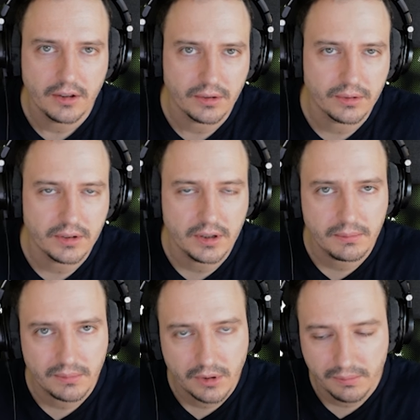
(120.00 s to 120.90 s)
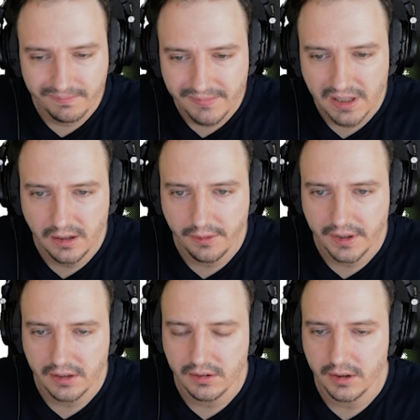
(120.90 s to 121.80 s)
So see,
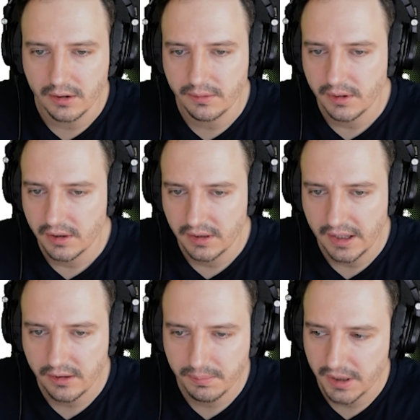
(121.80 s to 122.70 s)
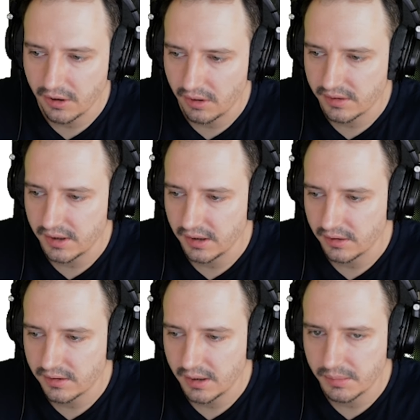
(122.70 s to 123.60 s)
nothing is here. That's because the
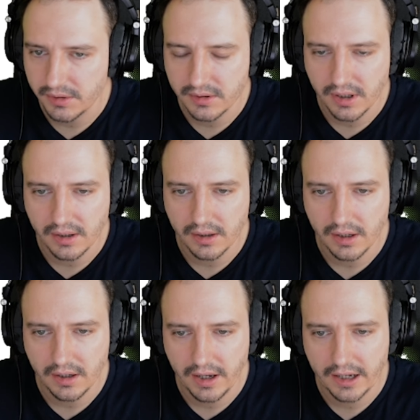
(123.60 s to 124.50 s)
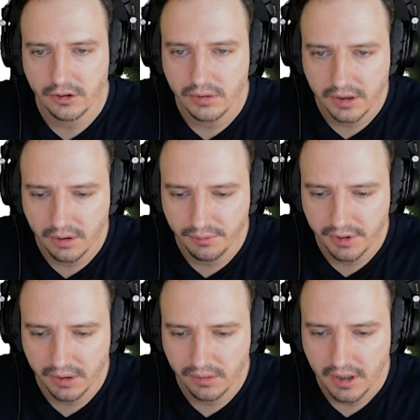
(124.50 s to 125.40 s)
index table is not actually
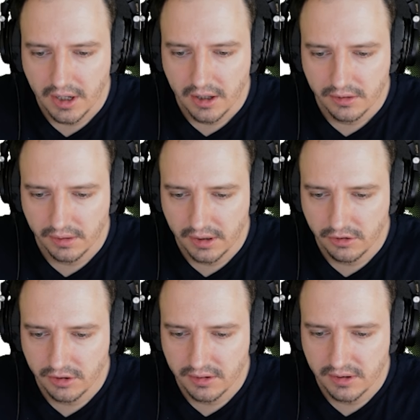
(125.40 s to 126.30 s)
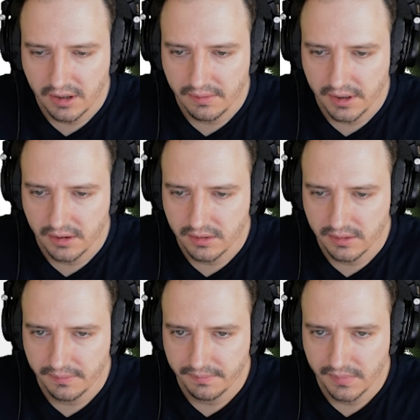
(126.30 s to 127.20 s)
configured. So let's just save
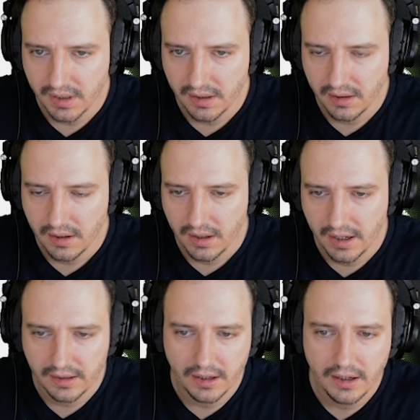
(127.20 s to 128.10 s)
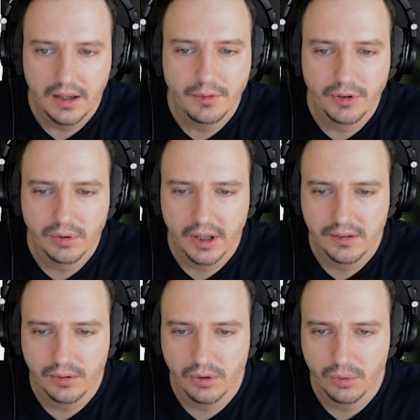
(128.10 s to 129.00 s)
this. And if you, as
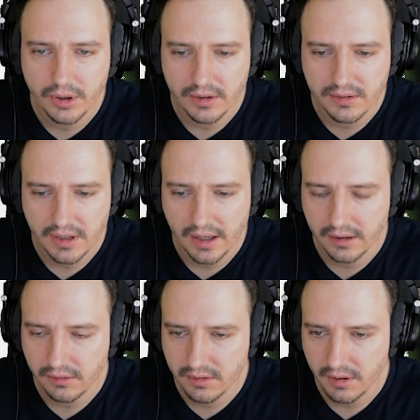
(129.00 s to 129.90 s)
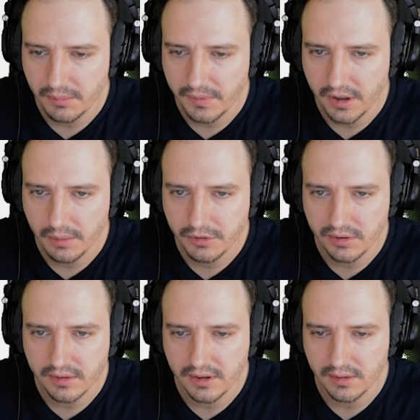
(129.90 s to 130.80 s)
you notice, that some of the
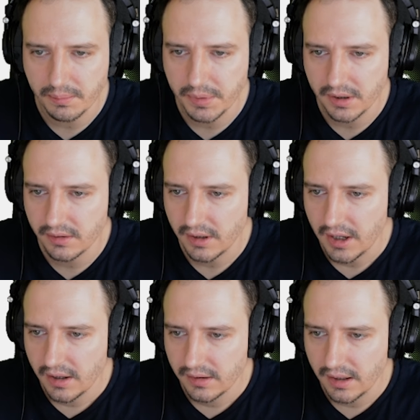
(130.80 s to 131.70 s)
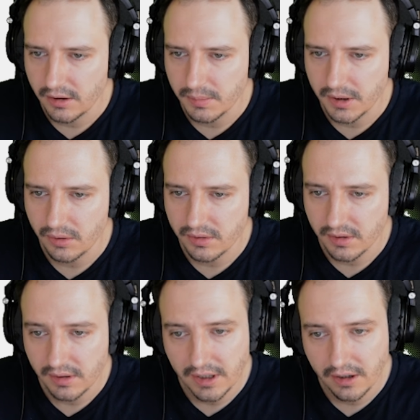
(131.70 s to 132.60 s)
options disappeared, that is because
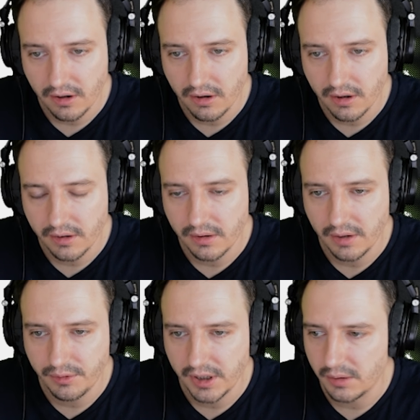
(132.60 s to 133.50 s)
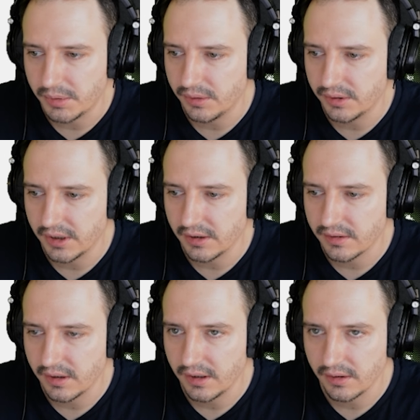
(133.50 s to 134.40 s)
they are available on
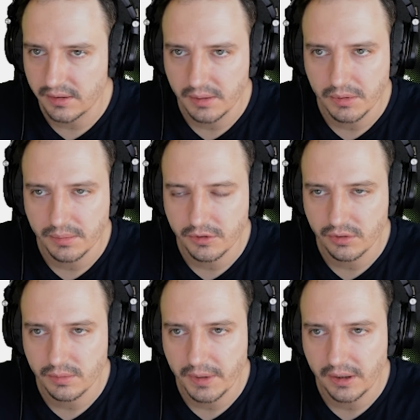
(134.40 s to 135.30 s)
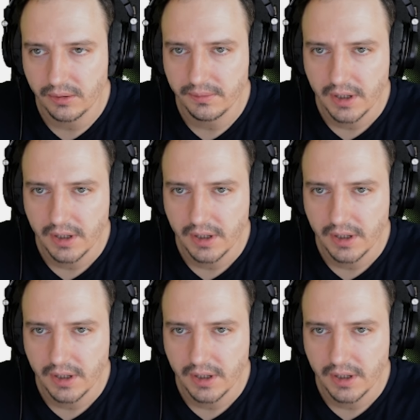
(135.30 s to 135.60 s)
the index table options panel.